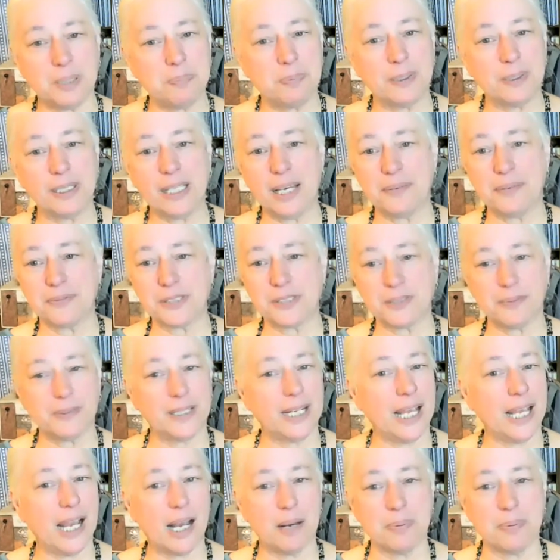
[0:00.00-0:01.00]
People have
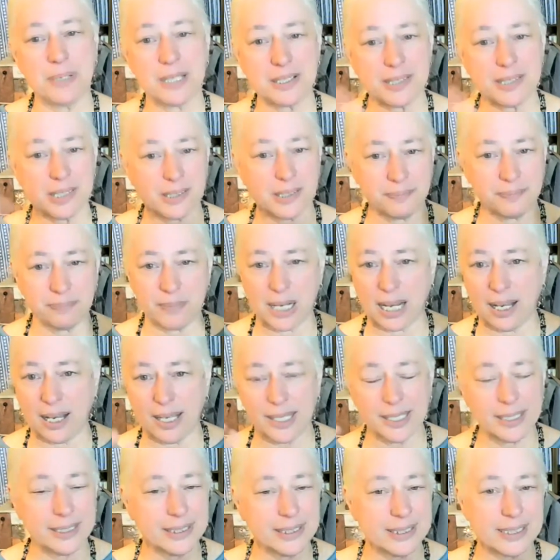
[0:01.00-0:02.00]
different habits of
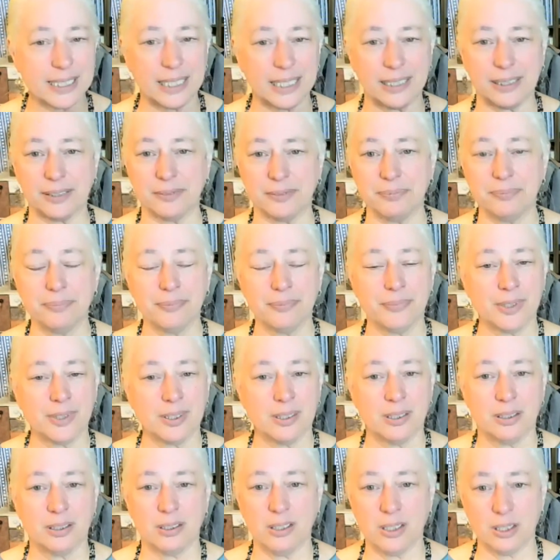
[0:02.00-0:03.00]
mind, and
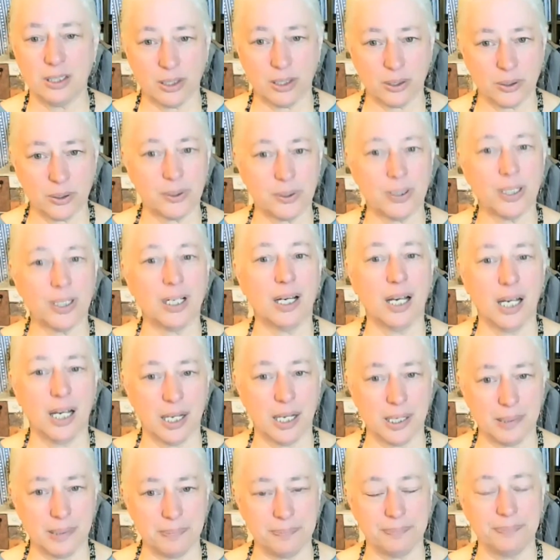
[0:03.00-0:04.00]
you know,
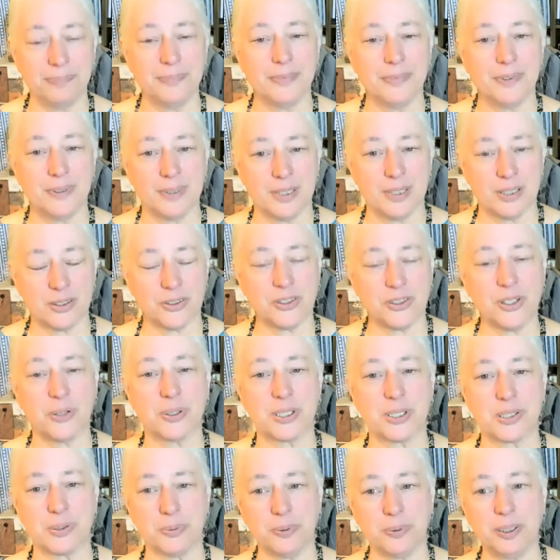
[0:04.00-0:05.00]
so
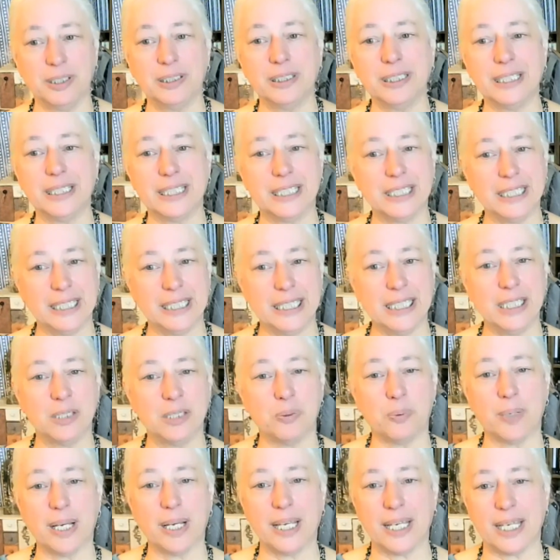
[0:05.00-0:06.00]
it's really, in
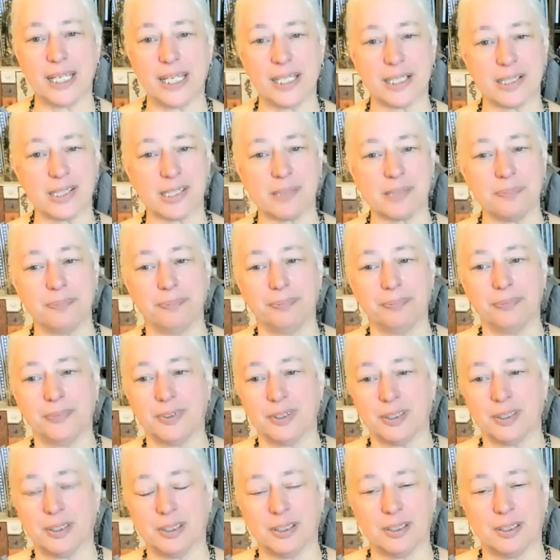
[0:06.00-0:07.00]
a way,
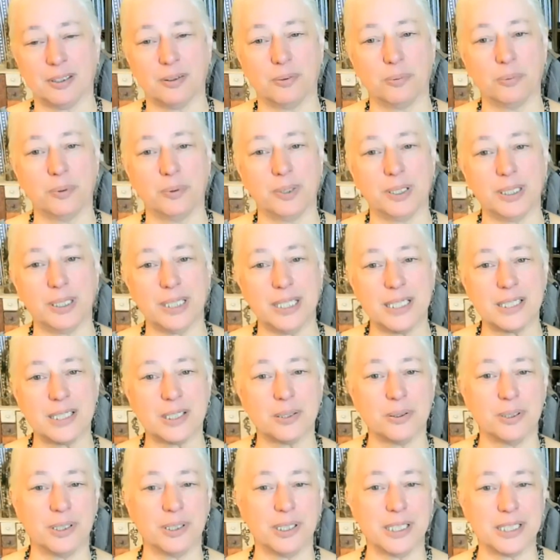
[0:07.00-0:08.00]

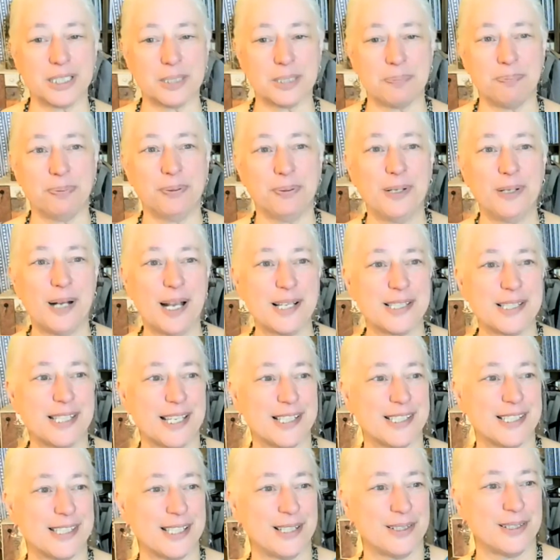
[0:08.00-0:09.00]
it's a
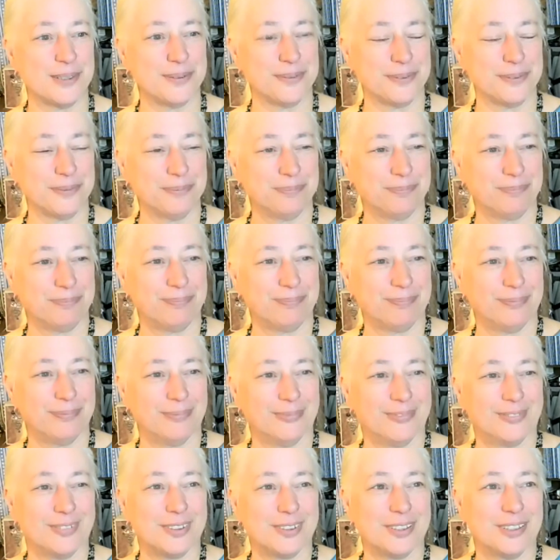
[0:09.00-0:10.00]
process of,
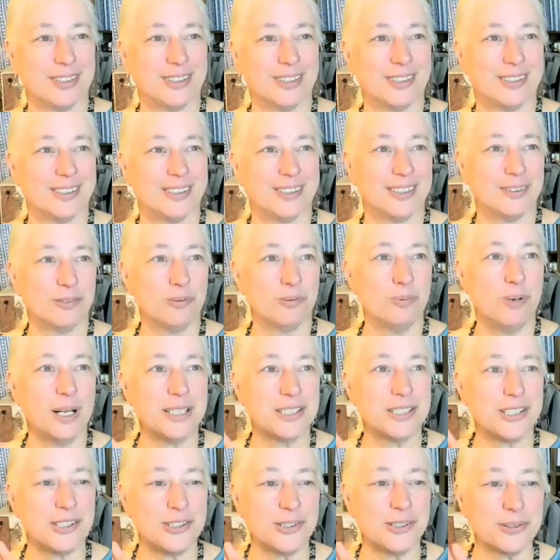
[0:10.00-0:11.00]

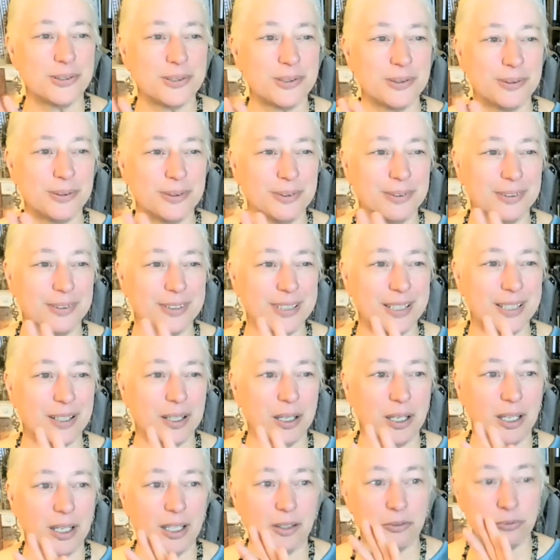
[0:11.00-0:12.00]
once you
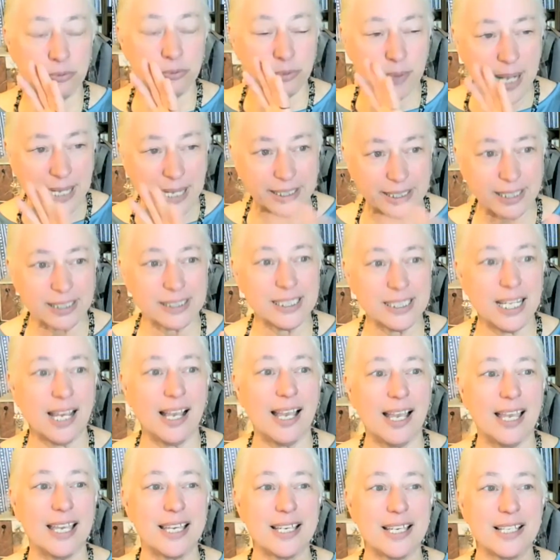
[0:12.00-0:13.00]

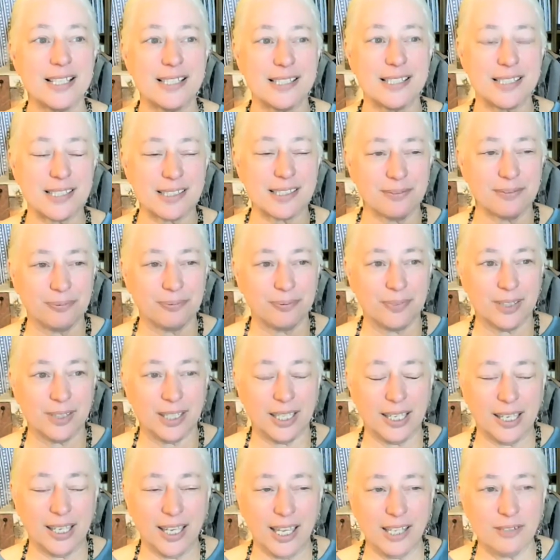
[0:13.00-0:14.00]
recognize
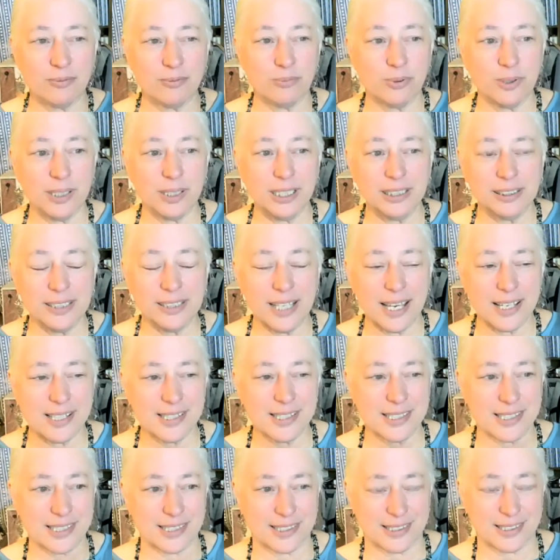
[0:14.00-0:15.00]
and
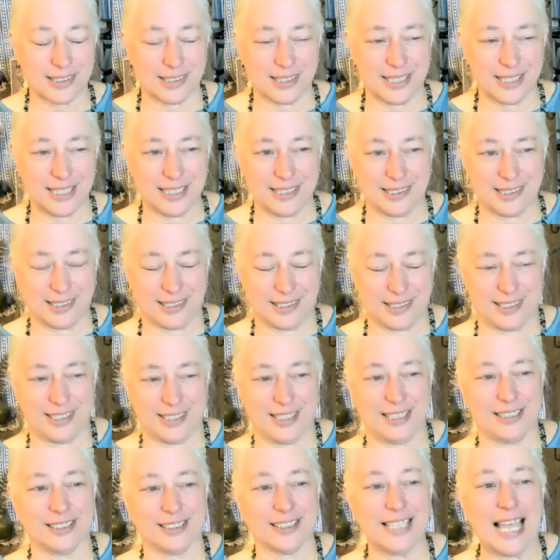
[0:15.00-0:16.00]
realize
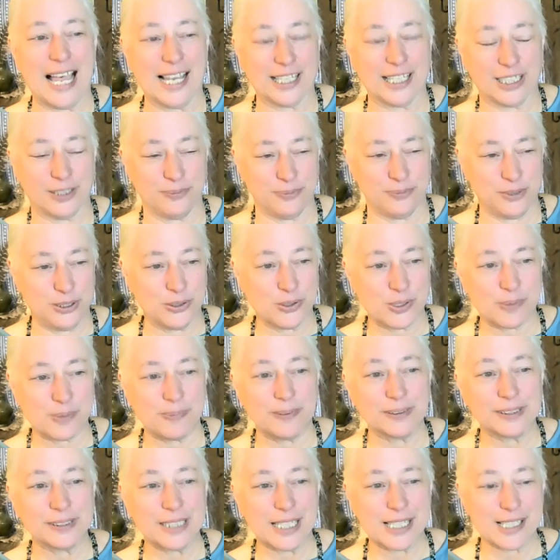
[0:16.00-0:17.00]
the lack of
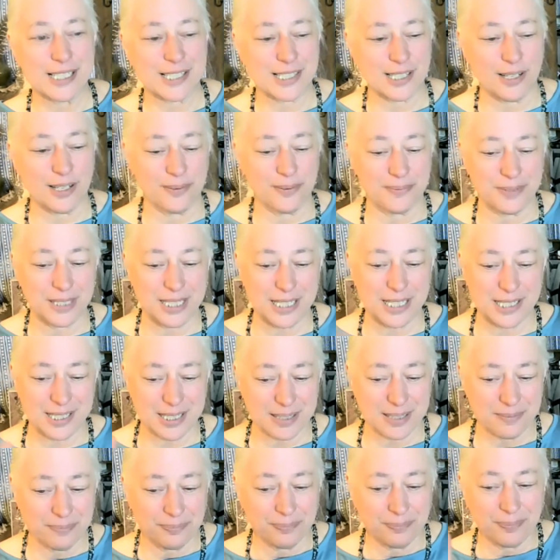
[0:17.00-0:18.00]
usefulness of
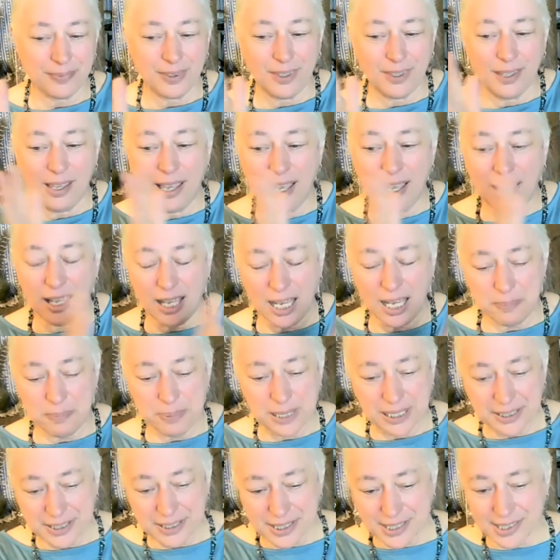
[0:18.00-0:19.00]
these
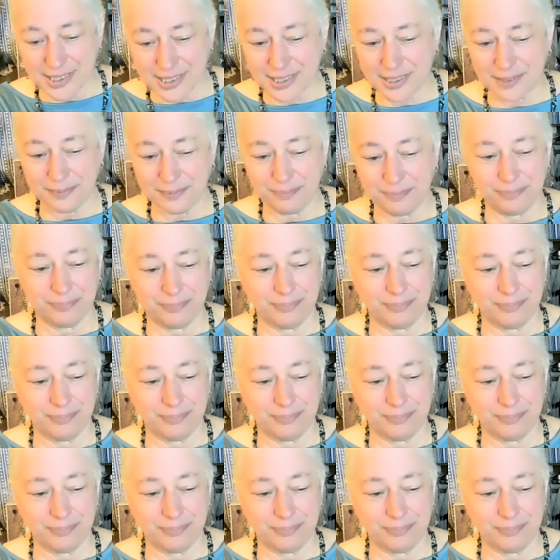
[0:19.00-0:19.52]
habits,